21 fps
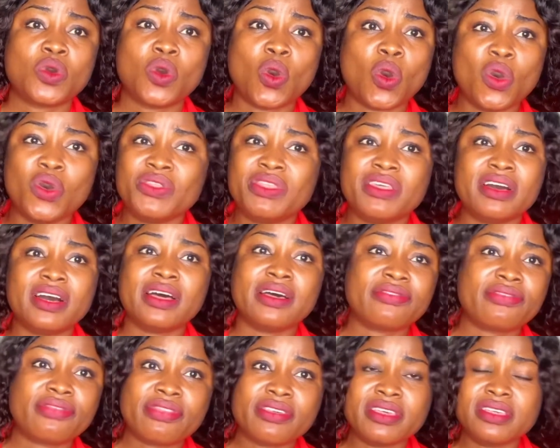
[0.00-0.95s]

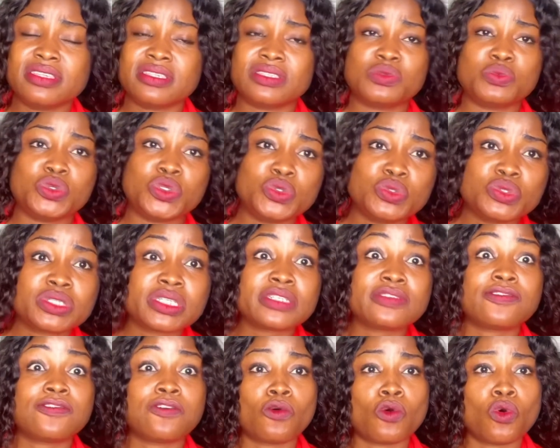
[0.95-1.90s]
other things we use
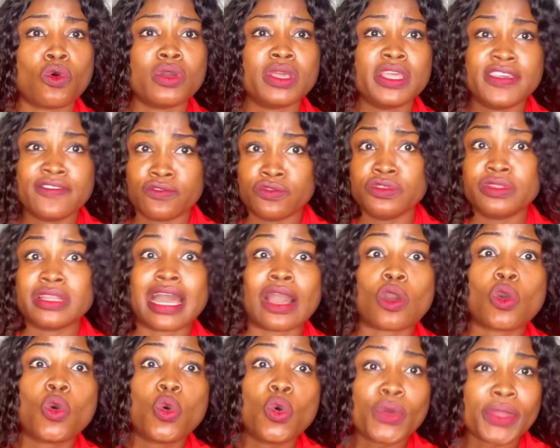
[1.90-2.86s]
it for, even in
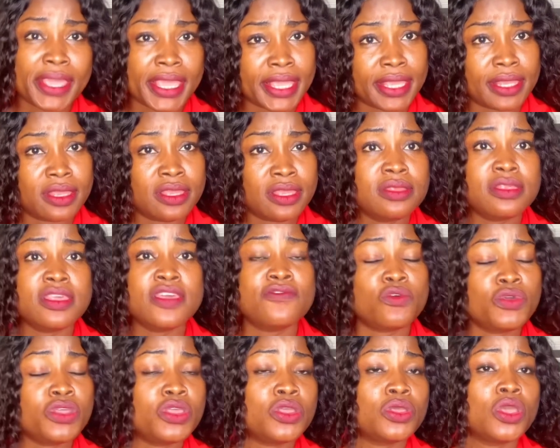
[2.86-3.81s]
our cooking,
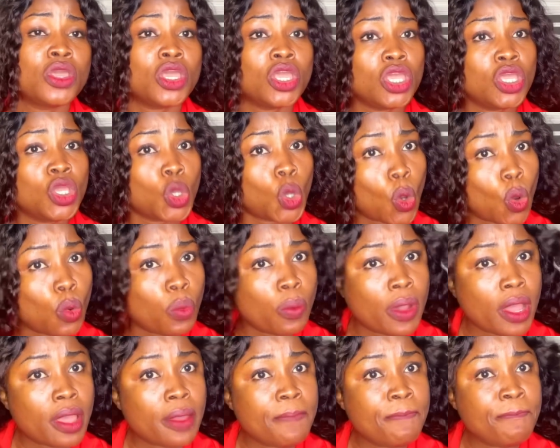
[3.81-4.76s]
even in
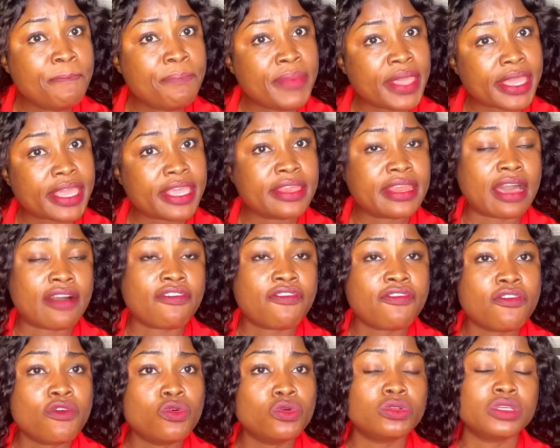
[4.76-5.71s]
making our
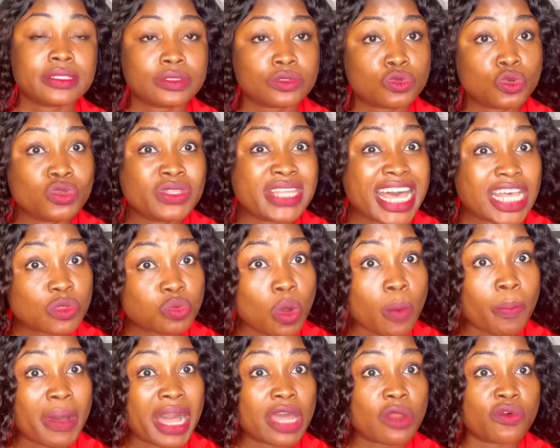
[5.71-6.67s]
food. So that's
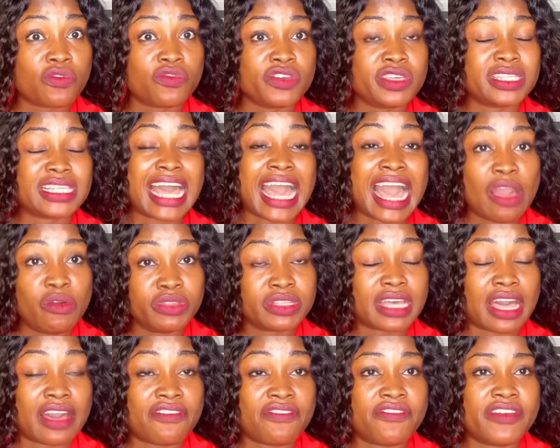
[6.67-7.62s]
one part of it, how it
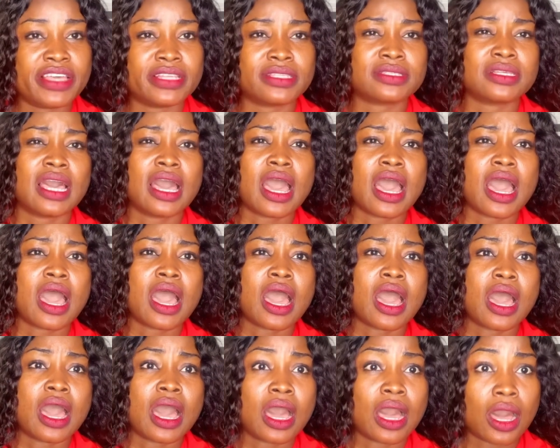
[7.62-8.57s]
affects
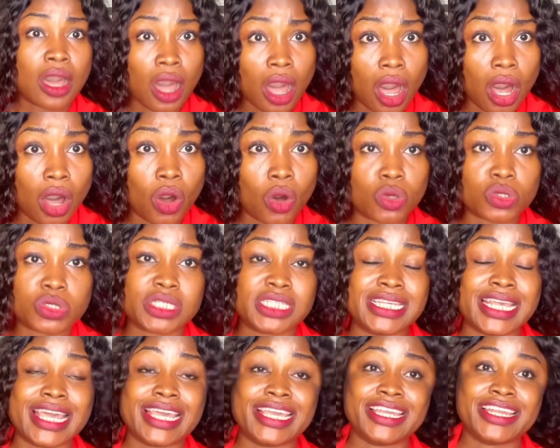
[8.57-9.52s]
us
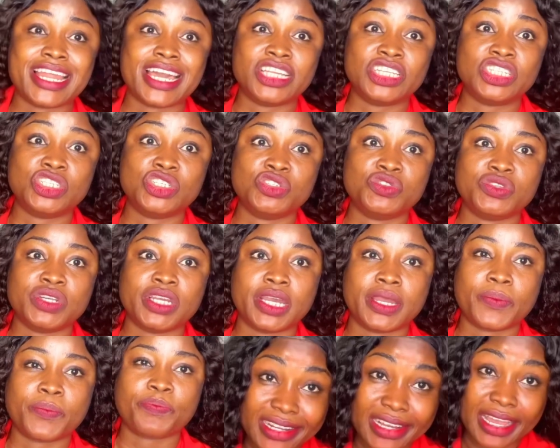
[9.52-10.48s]
here in Nigeria.
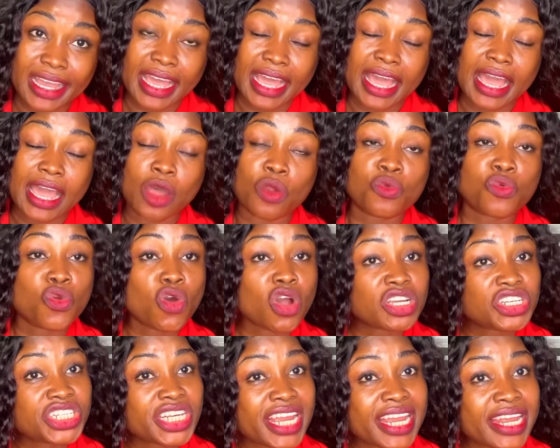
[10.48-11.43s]

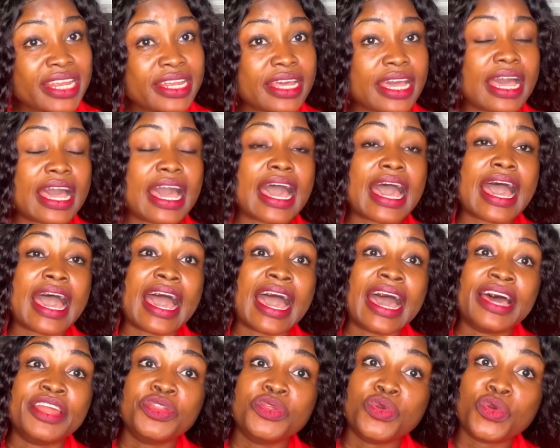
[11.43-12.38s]
Russia
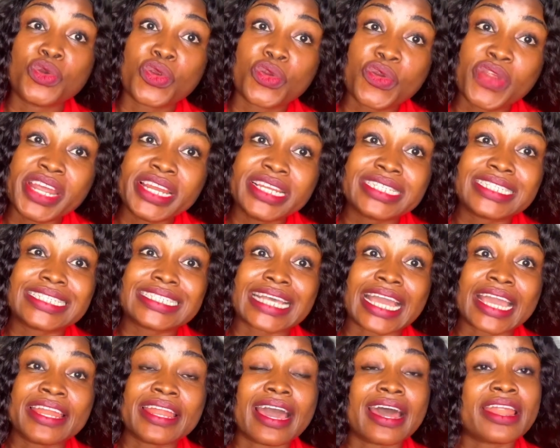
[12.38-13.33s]
and Ukraine
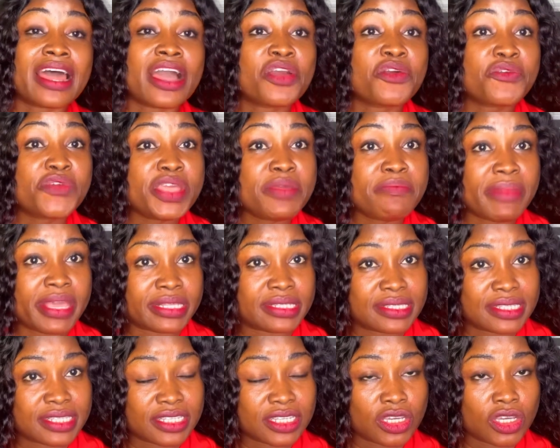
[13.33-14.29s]
signed an agreement
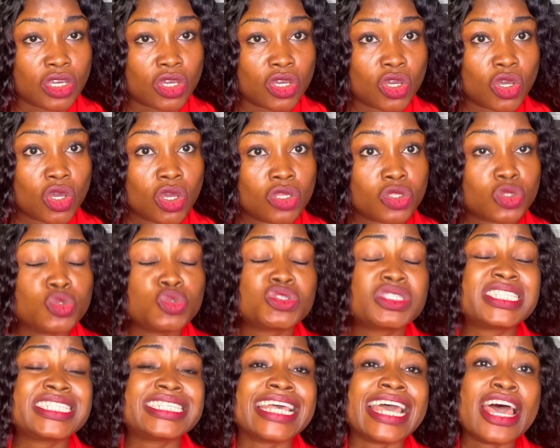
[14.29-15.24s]
to
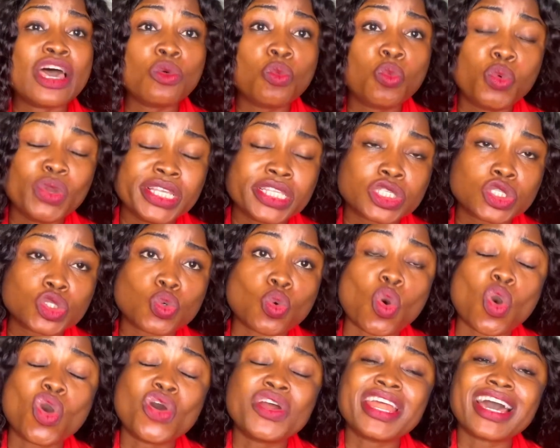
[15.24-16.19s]
sell wheat to
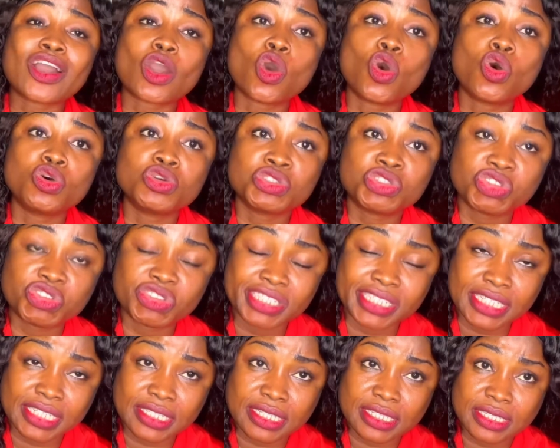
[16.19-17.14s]
other
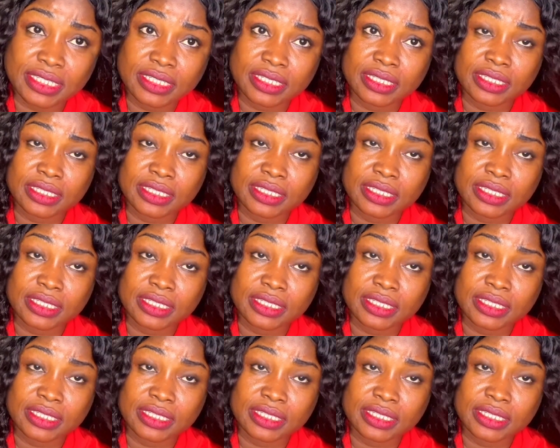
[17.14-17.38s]
countries